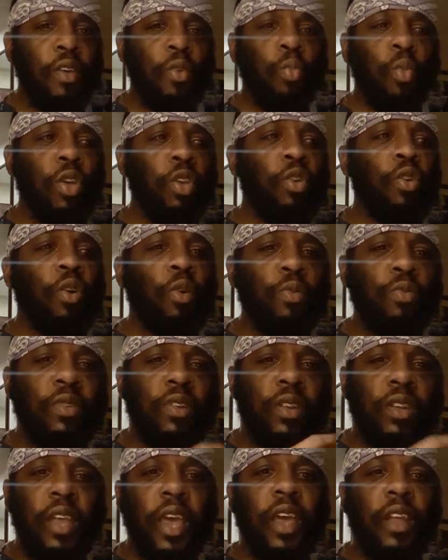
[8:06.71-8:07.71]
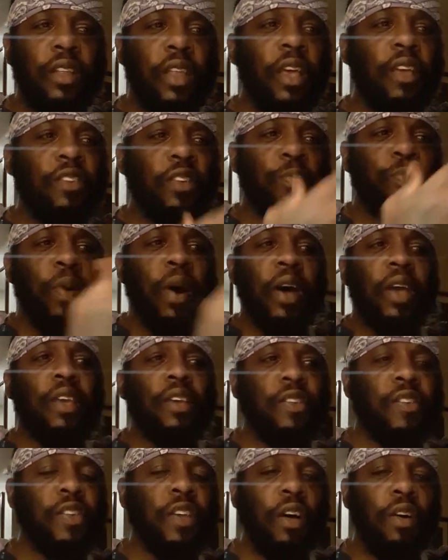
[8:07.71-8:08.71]
when you don't take things upon
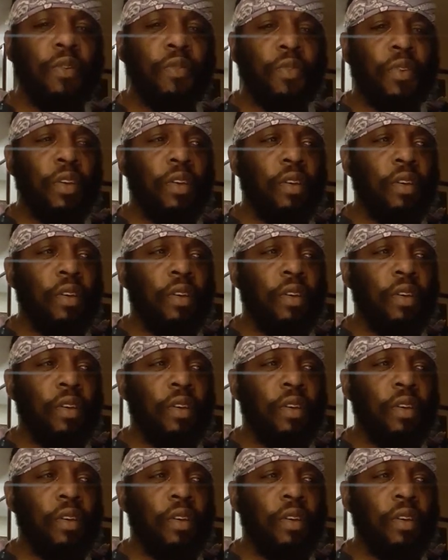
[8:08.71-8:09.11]
yourself,